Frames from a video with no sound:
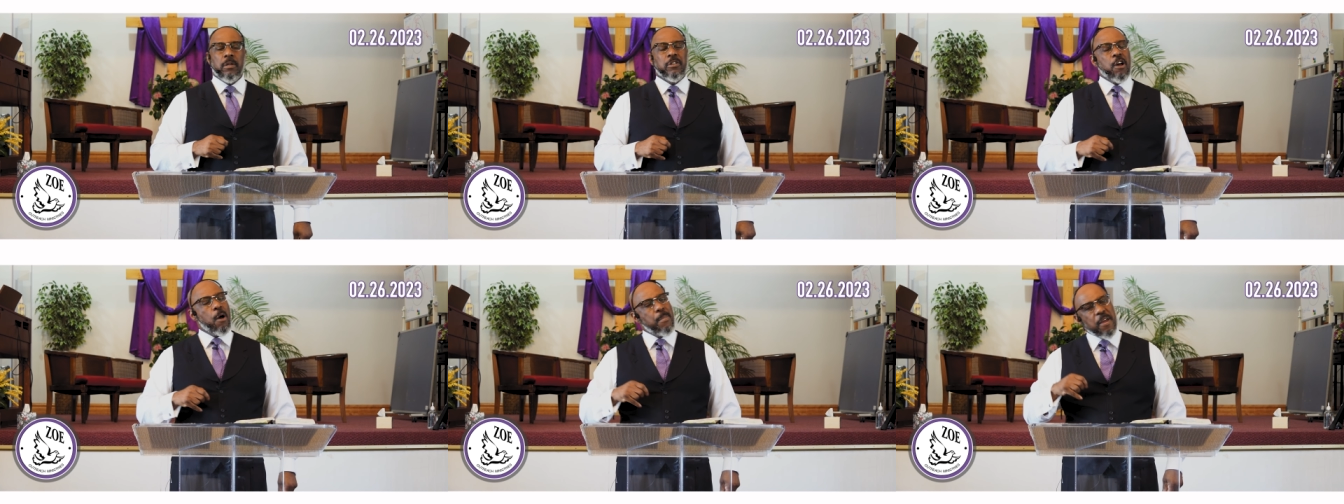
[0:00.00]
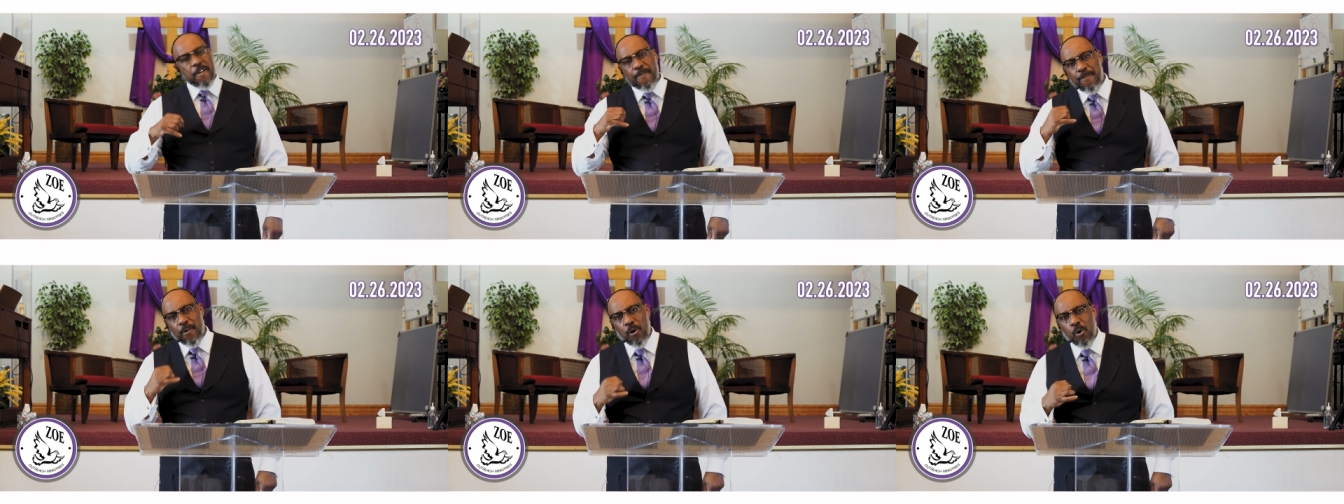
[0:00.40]
Don't be
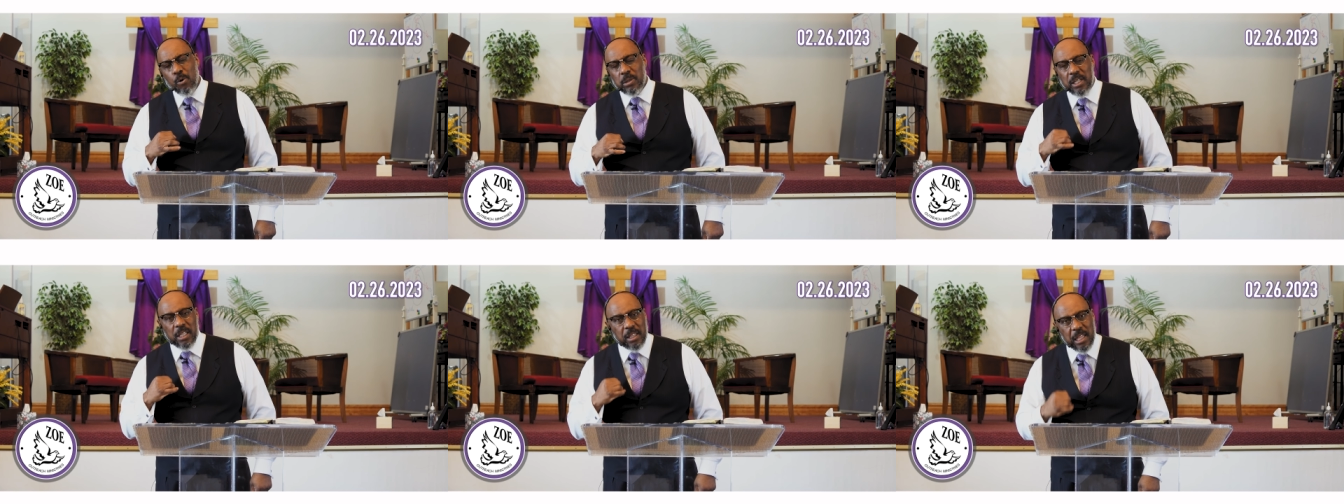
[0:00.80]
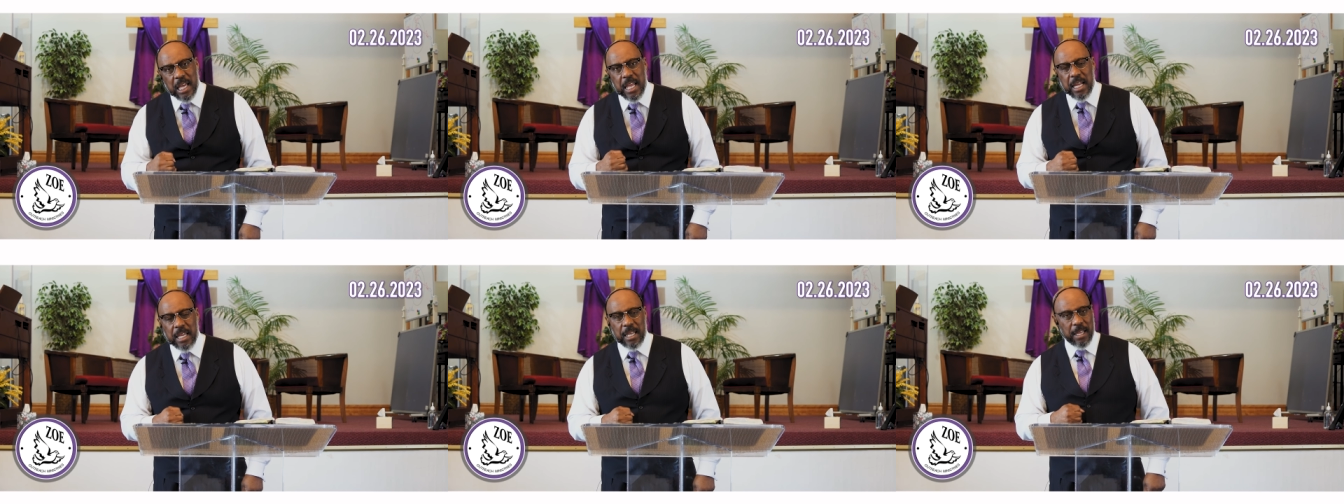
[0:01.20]
fooled to
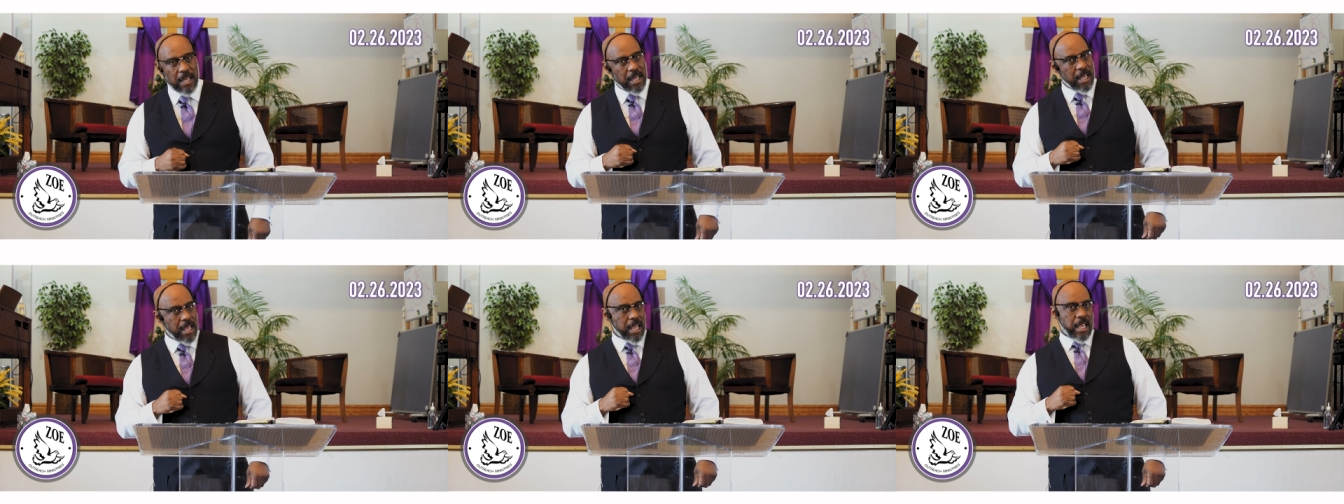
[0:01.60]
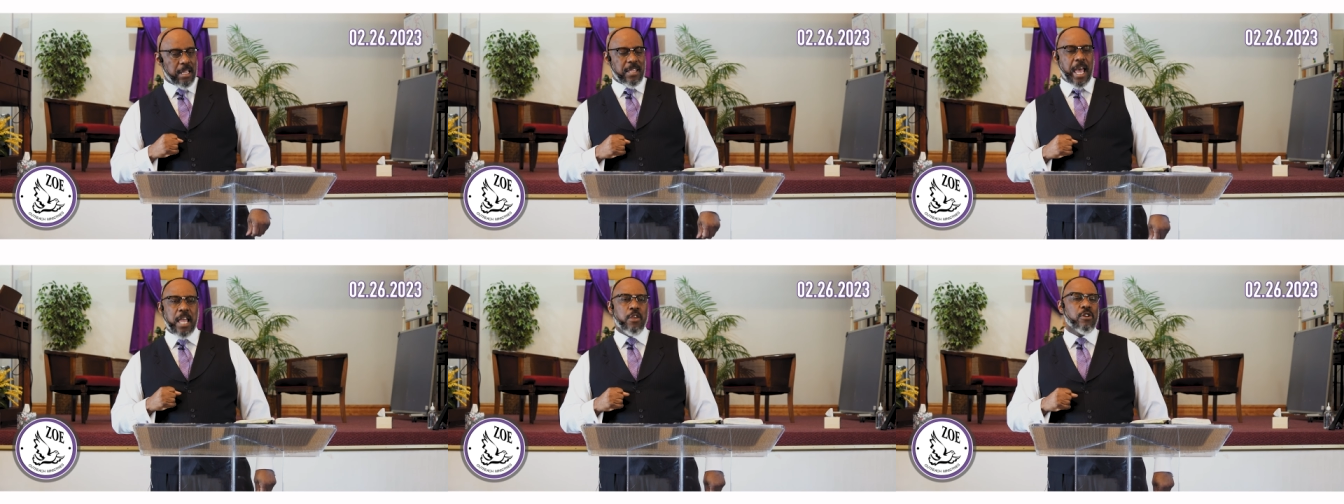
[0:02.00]
think
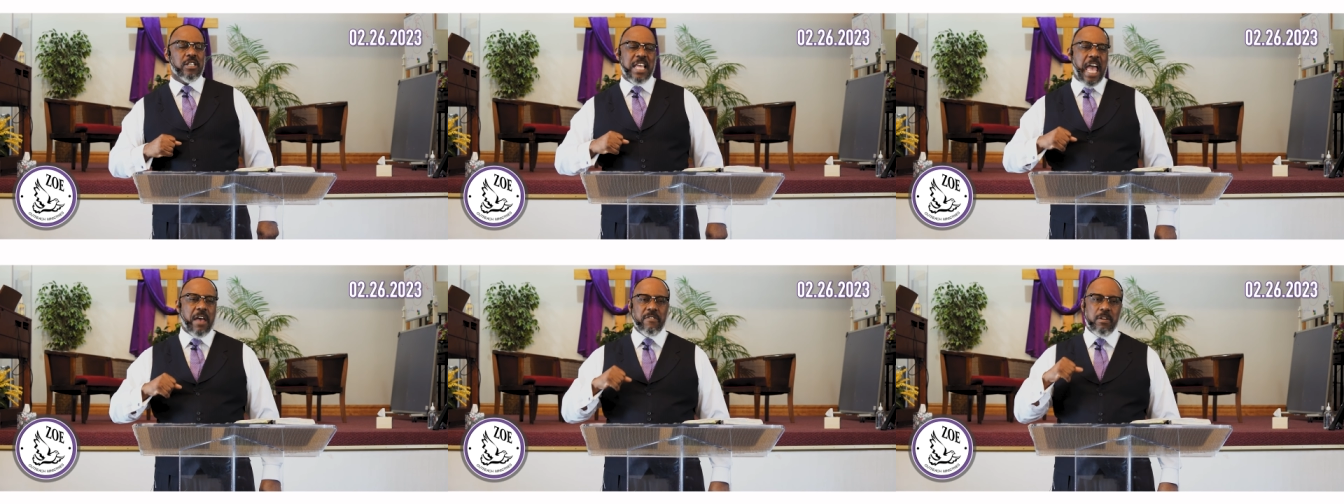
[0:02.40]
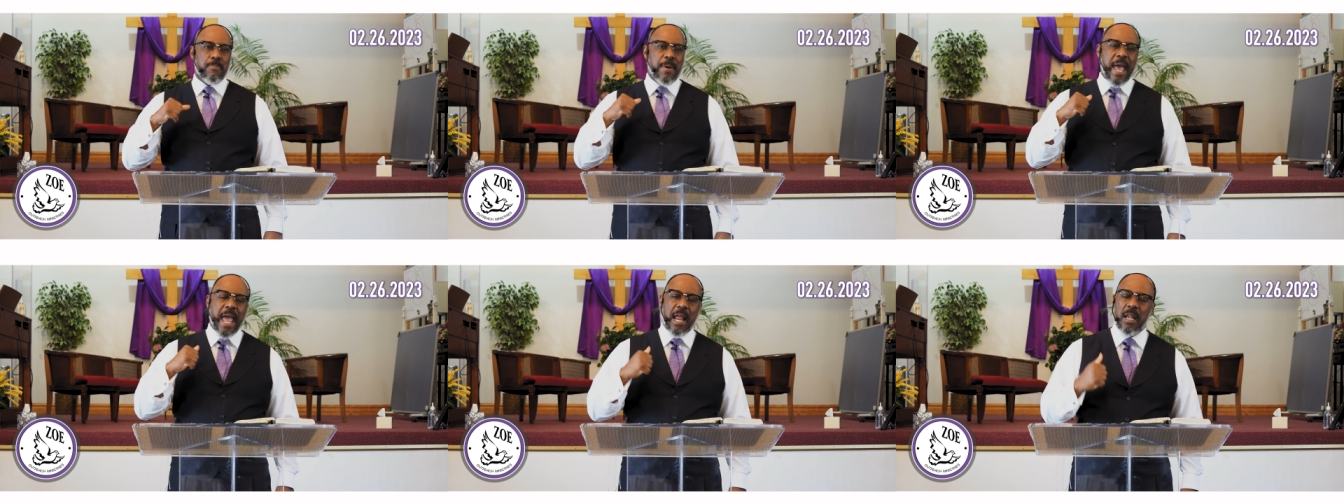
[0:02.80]
that you're just having
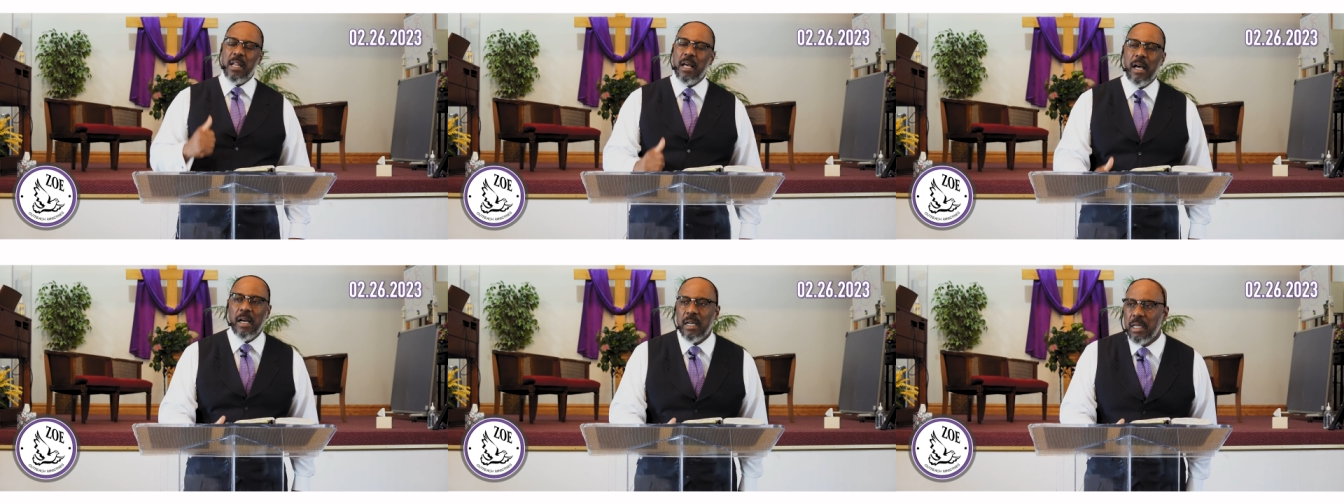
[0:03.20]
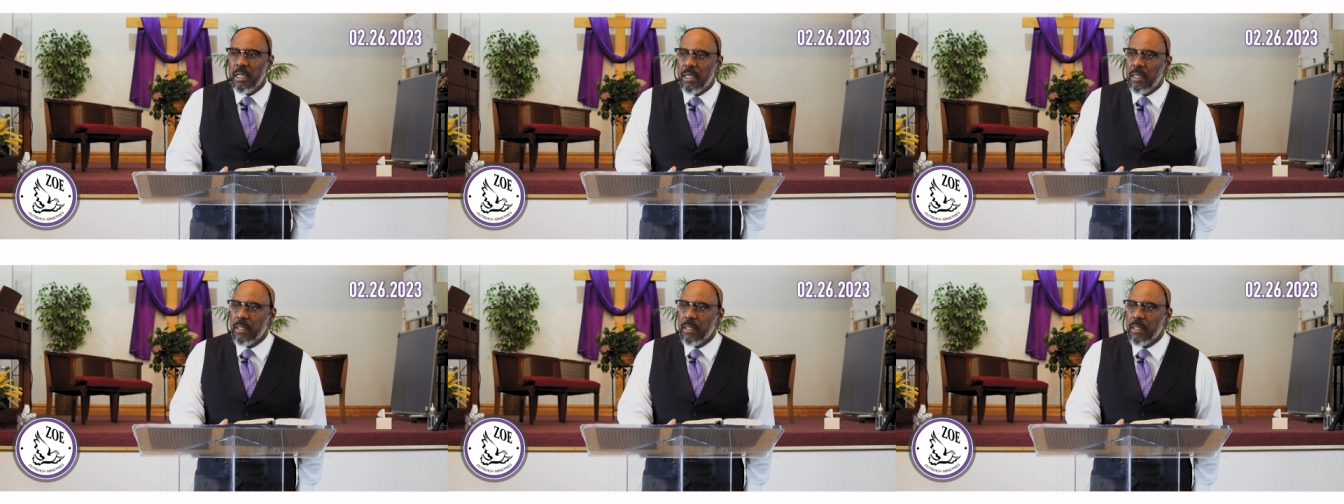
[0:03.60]
bad luck.